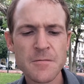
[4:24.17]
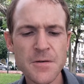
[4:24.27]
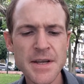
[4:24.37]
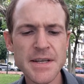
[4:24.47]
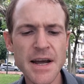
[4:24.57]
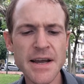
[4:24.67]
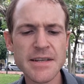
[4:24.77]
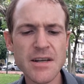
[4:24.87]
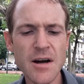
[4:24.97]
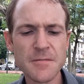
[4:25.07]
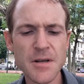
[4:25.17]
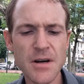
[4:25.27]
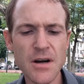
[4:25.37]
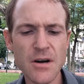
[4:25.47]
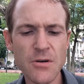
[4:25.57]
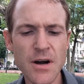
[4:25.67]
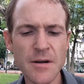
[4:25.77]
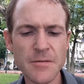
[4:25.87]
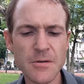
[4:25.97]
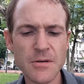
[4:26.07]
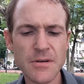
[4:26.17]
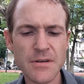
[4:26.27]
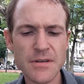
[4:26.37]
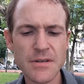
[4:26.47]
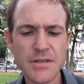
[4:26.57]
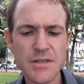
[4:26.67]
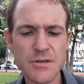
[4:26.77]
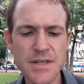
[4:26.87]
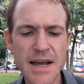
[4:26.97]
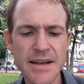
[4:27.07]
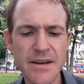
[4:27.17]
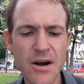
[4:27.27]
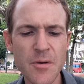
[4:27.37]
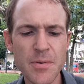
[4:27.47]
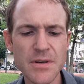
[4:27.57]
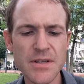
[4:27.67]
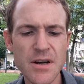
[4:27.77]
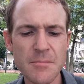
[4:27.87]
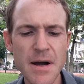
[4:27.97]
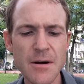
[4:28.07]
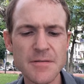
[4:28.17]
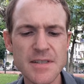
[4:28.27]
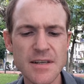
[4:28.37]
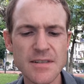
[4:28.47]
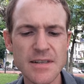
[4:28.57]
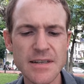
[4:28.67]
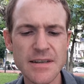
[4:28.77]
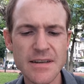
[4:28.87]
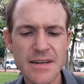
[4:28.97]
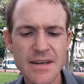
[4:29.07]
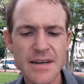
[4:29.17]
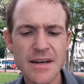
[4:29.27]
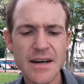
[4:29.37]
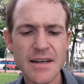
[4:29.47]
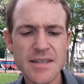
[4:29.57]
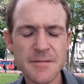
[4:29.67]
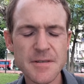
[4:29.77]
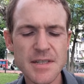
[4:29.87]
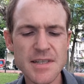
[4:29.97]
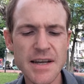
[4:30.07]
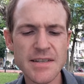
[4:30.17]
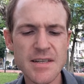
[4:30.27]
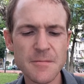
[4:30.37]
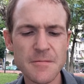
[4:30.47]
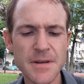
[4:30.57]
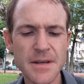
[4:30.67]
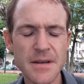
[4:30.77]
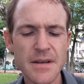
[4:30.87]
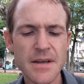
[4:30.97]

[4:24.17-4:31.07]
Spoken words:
3 days after her arrival, Suzanne opened her mouth suddenly, as if to say something.